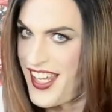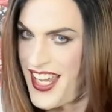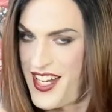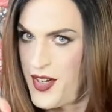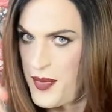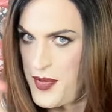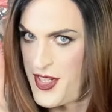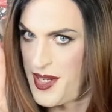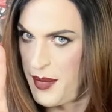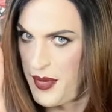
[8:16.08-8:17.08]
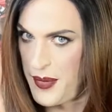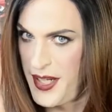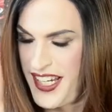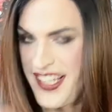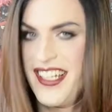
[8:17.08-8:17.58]
And option number
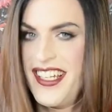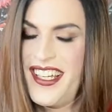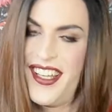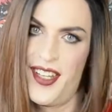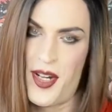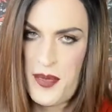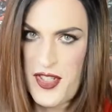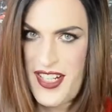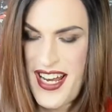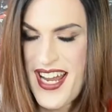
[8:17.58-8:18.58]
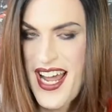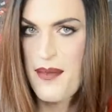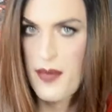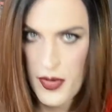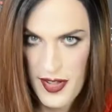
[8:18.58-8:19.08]
3, the option that
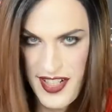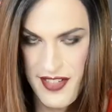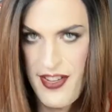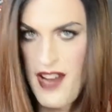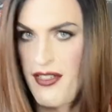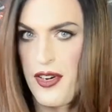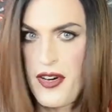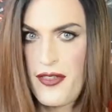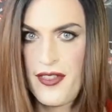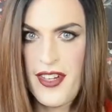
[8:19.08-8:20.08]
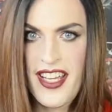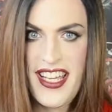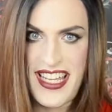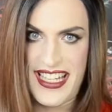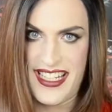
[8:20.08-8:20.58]
I'm mostly in favor of,
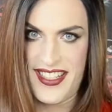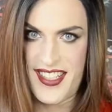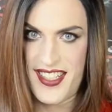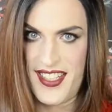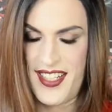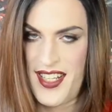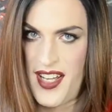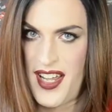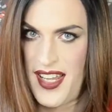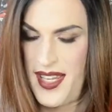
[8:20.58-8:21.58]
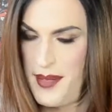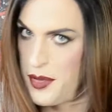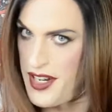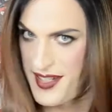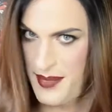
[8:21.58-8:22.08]
is the
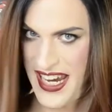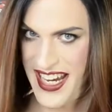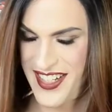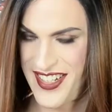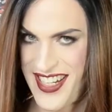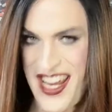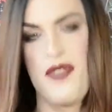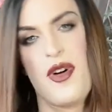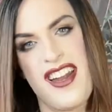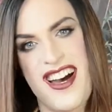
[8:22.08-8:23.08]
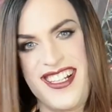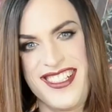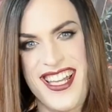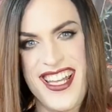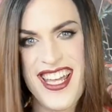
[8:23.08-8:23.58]
breastplate. Et voila!
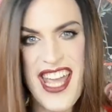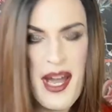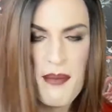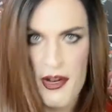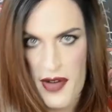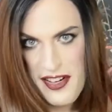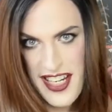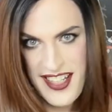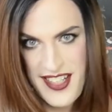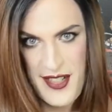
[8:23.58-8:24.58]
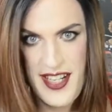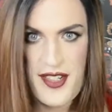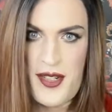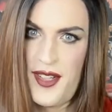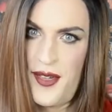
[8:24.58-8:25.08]
By wearing it you can
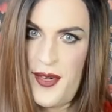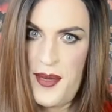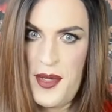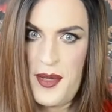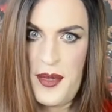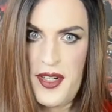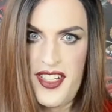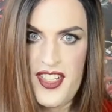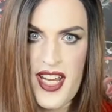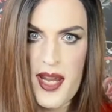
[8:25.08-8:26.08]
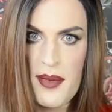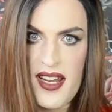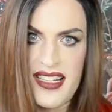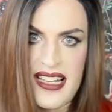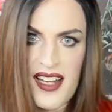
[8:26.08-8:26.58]
transform your body shape
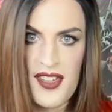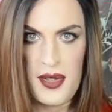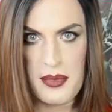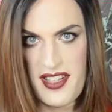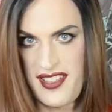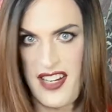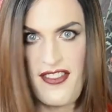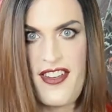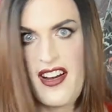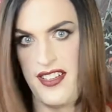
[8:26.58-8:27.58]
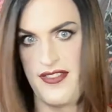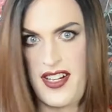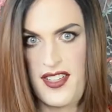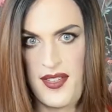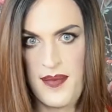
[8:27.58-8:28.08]
and enhance your breast side fairly
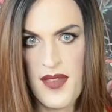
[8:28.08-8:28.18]
fast.